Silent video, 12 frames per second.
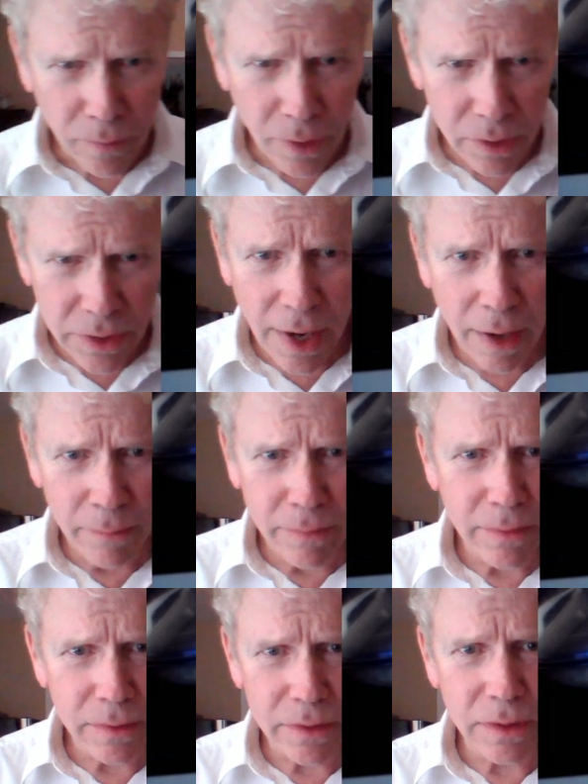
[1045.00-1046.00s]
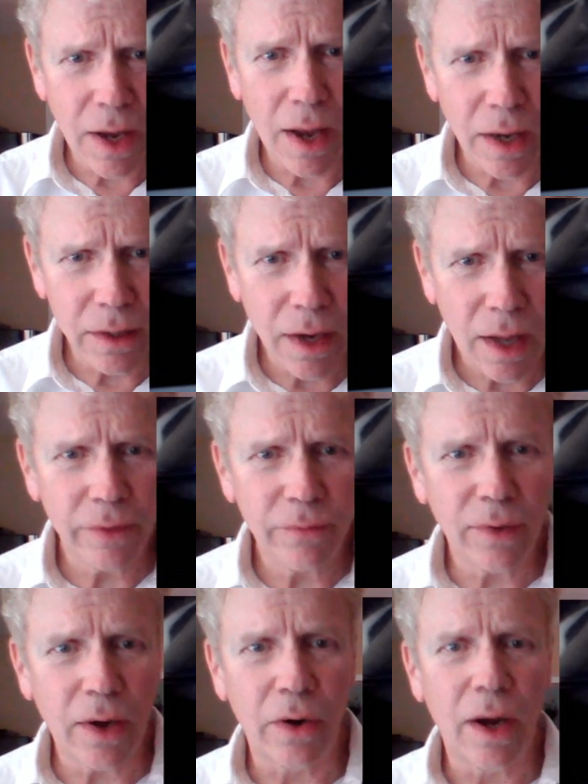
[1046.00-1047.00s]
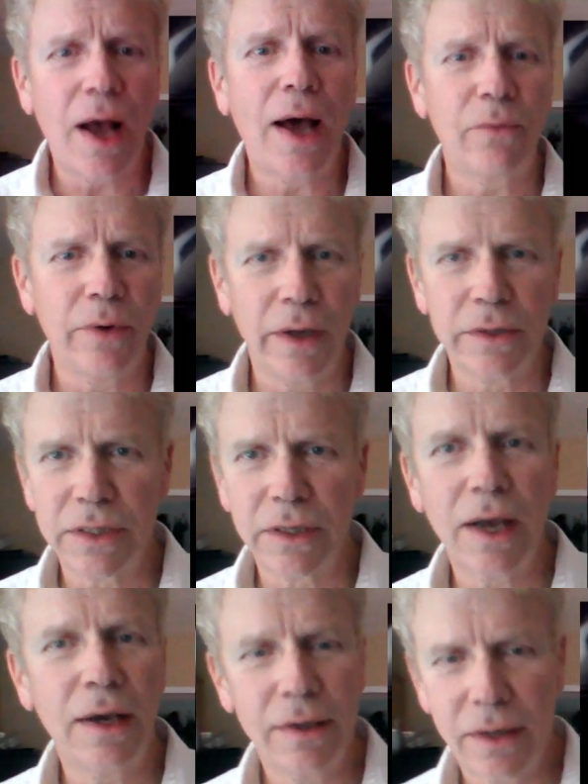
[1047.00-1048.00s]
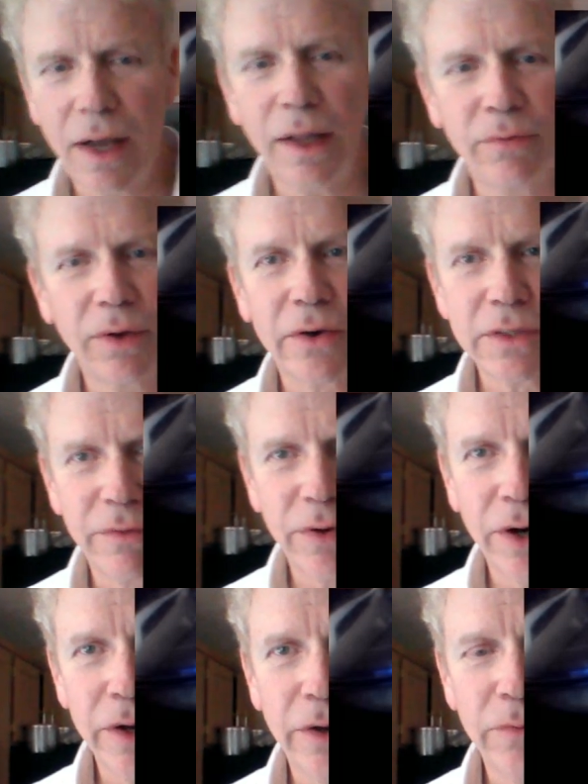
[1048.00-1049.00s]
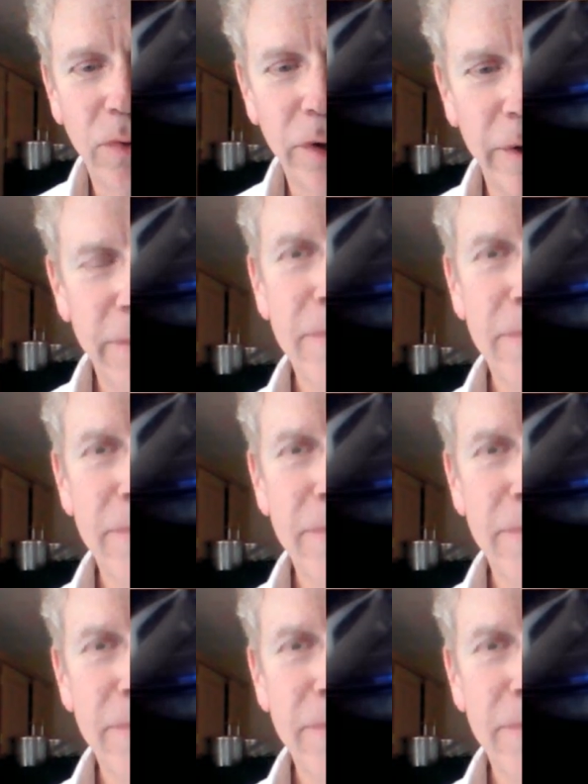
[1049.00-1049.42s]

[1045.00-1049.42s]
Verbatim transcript: Tom, cauliflower, hot rails. Cauliflower is very good for you.